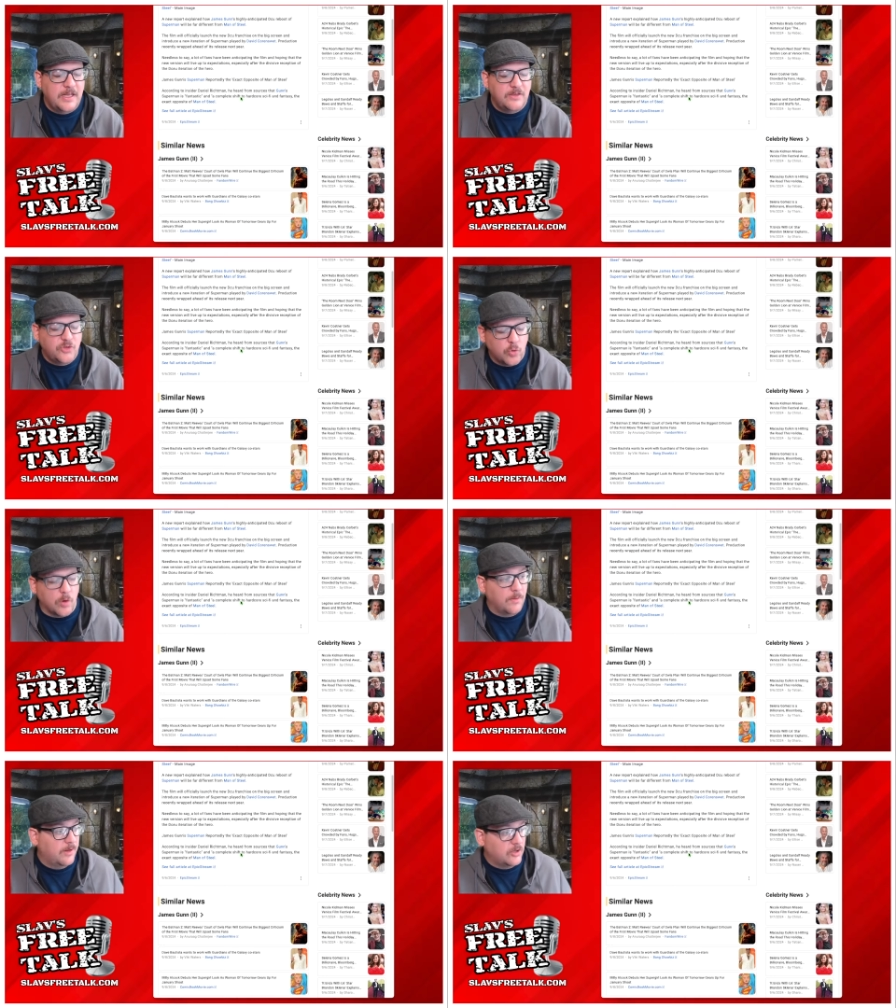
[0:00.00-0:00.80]

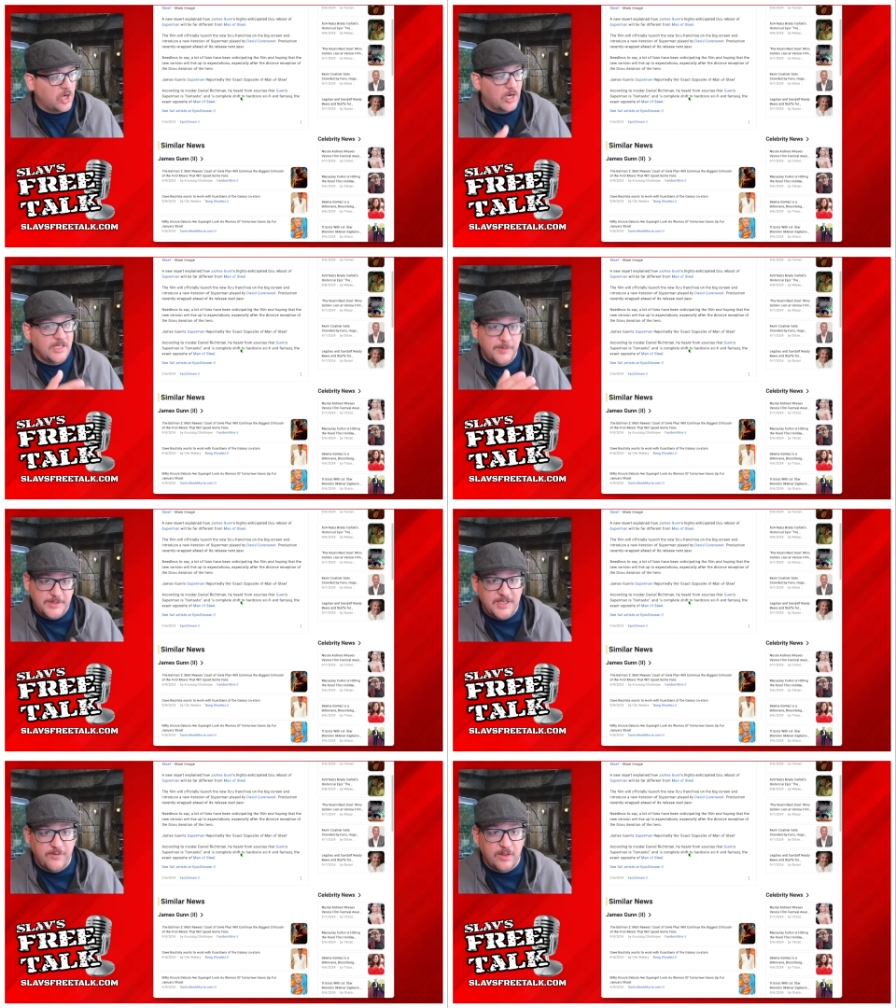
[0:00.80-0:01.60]
sure they're talking
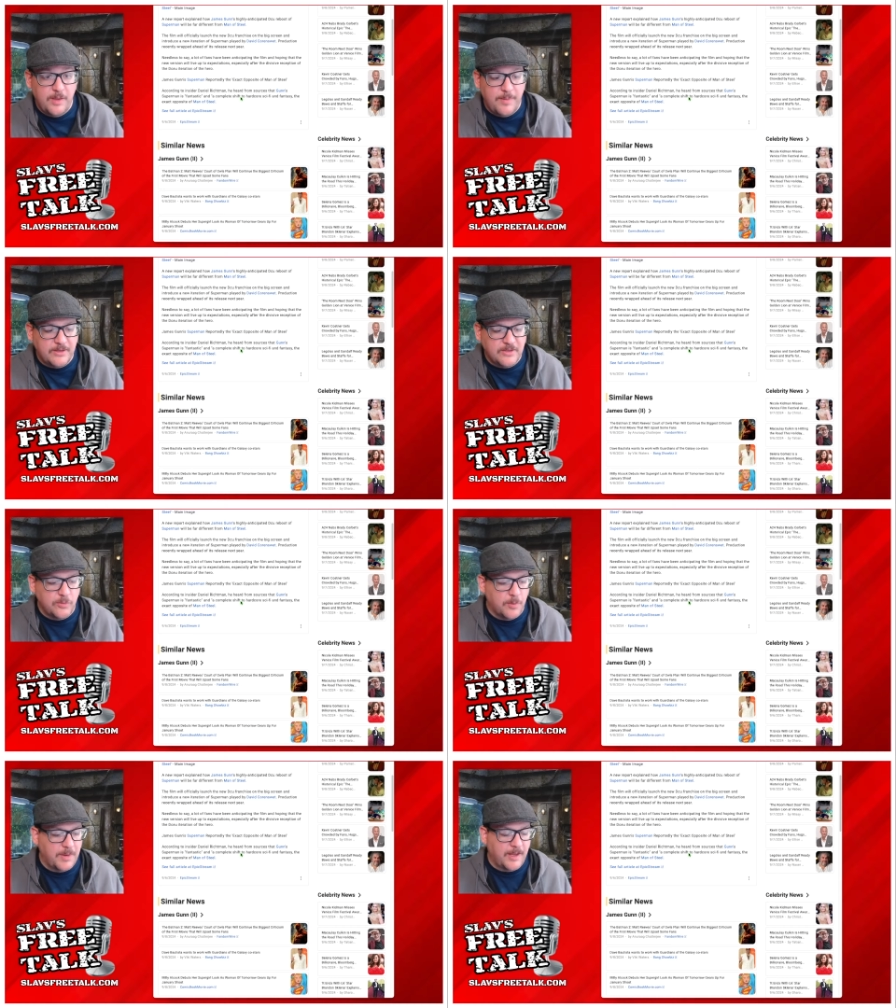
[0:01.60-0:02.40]
specifically about
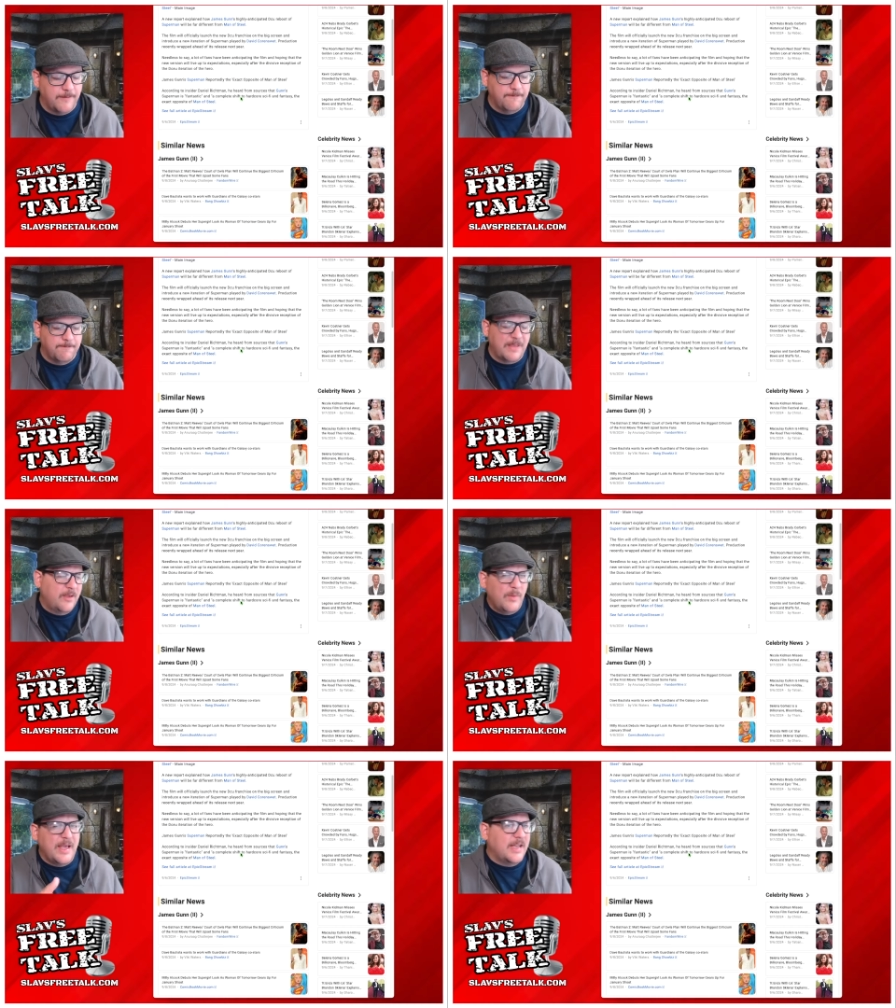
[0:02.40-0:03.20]
superman i
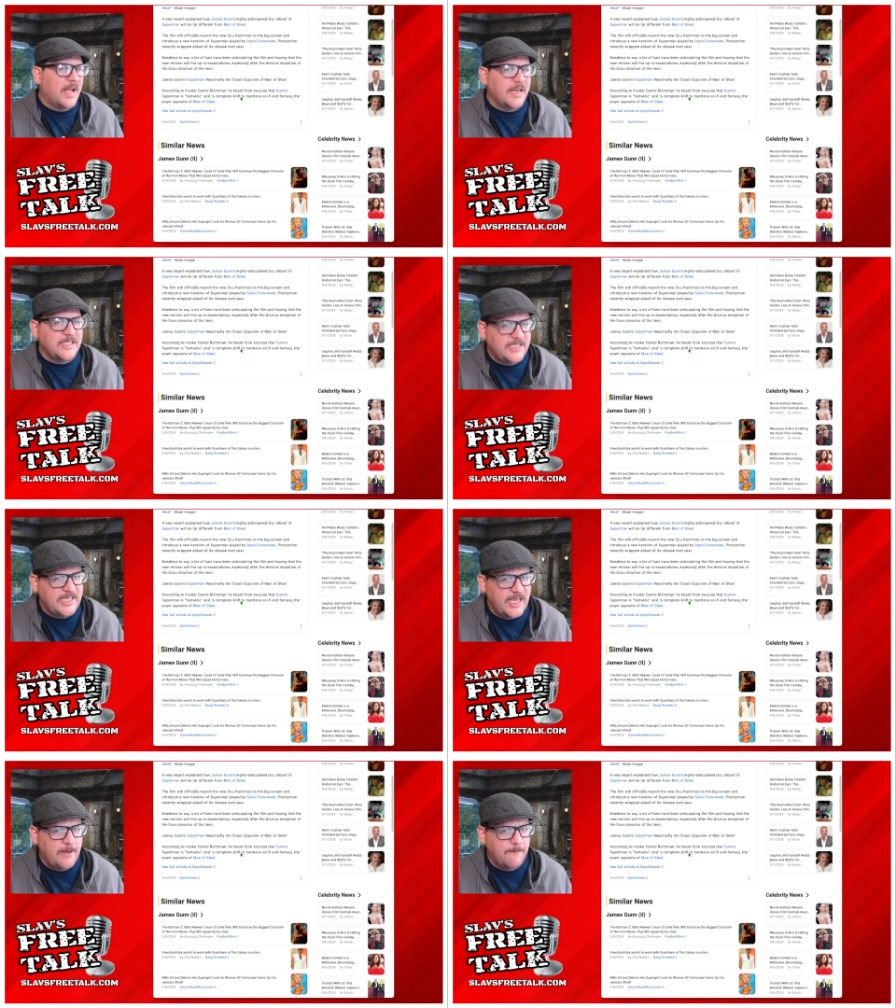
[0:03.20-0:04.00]
think we got to kind of
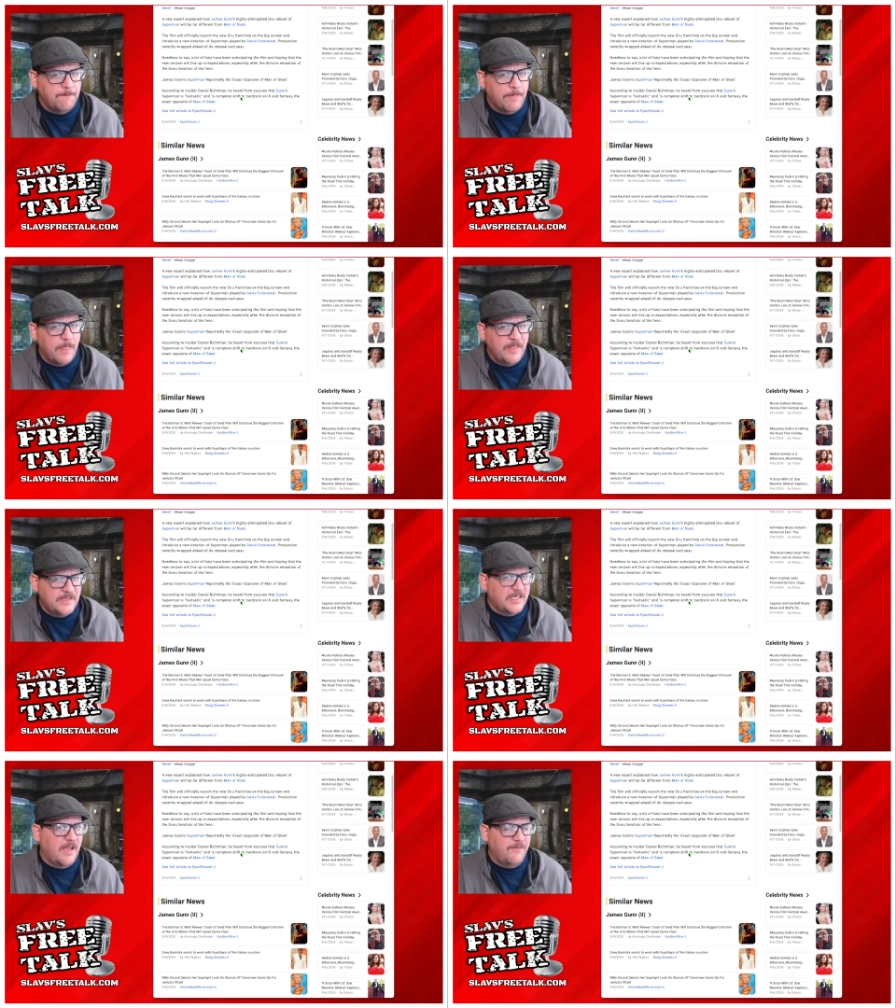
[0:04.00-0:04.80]
see the
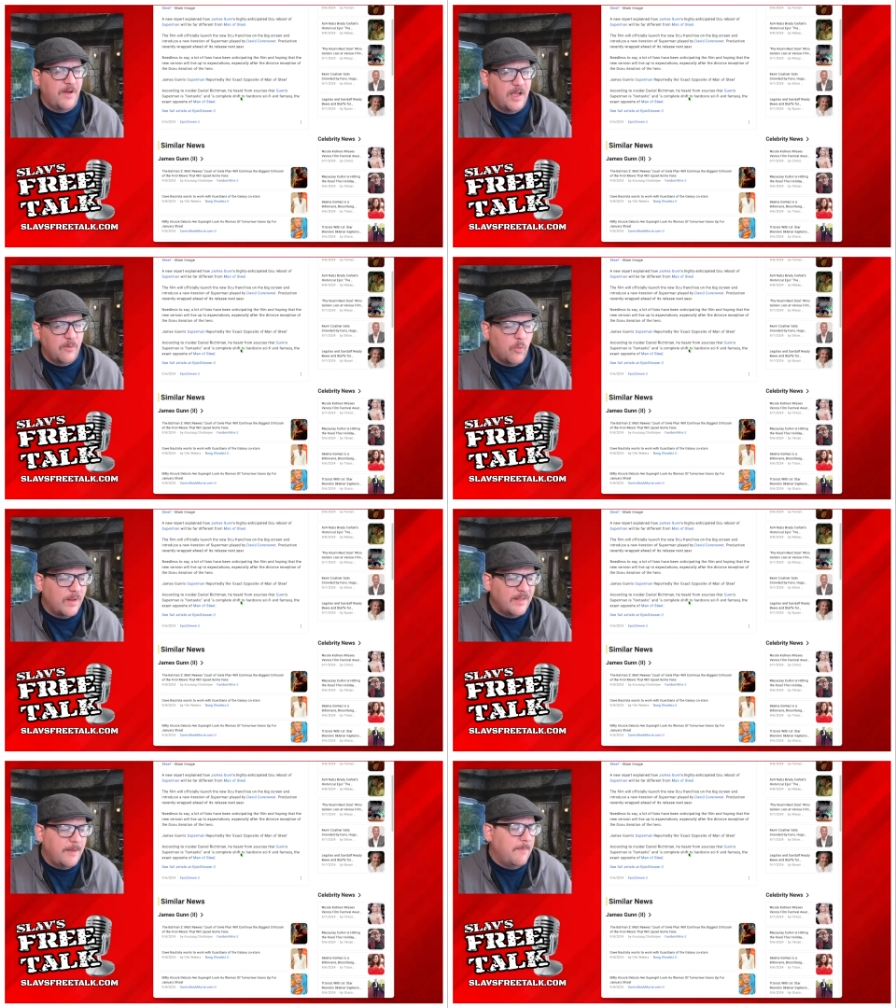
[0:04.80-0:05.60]
sci-fi
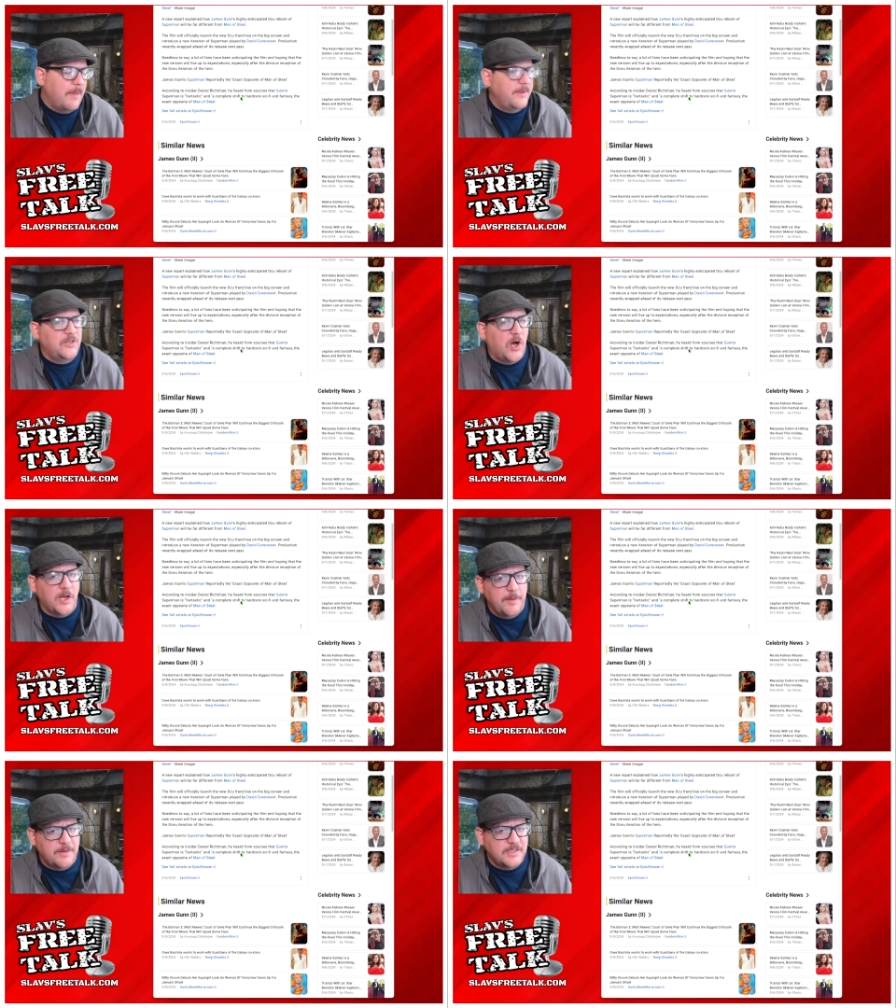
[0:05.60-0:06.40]
what they may be
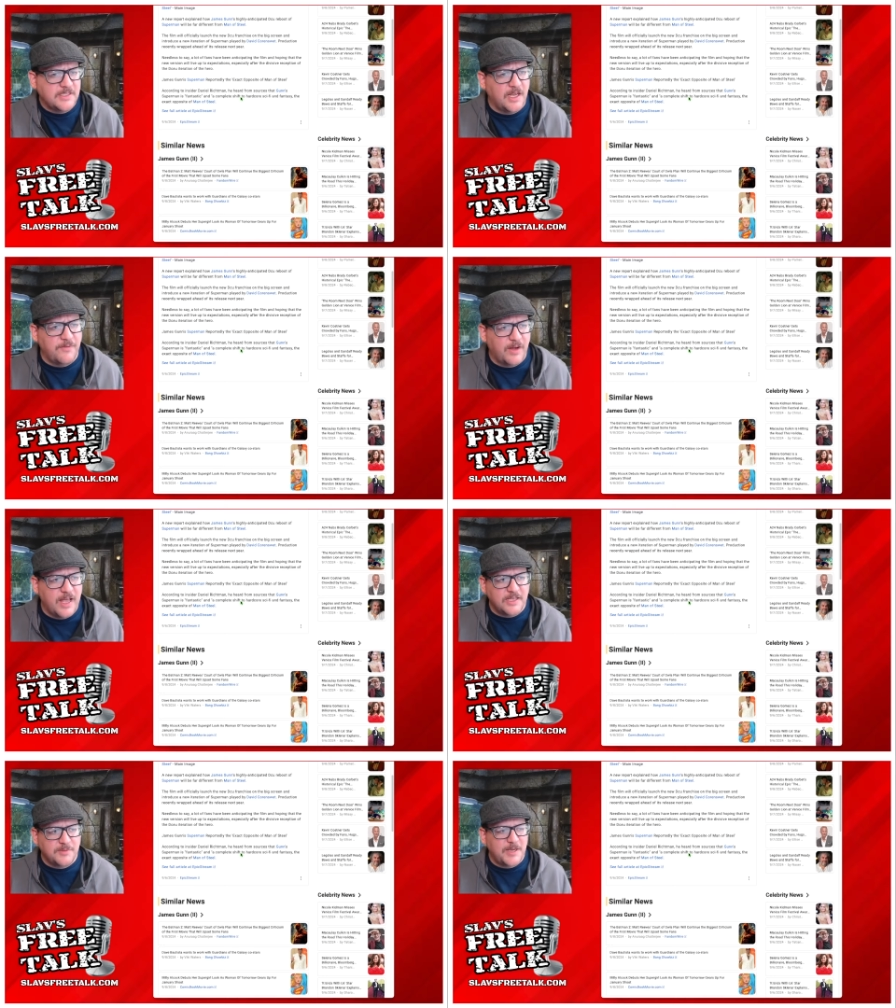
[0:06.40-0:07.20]
talking about the sci-fi
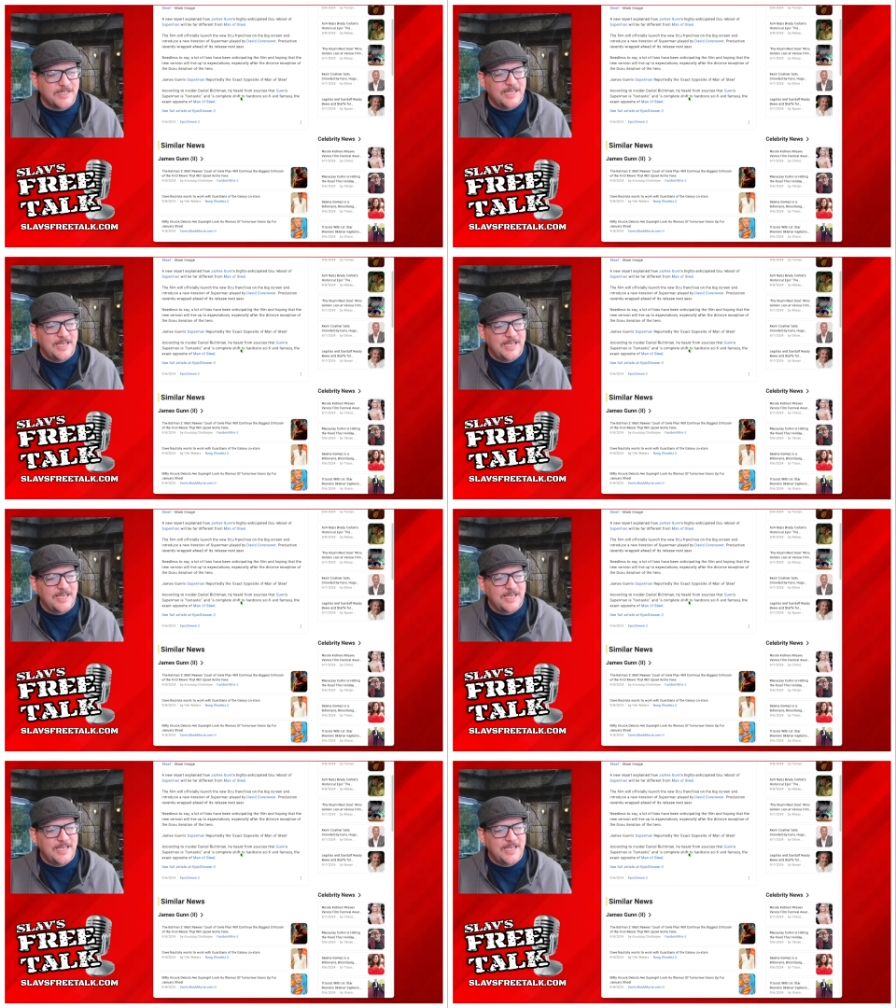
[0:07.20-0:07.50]
aspect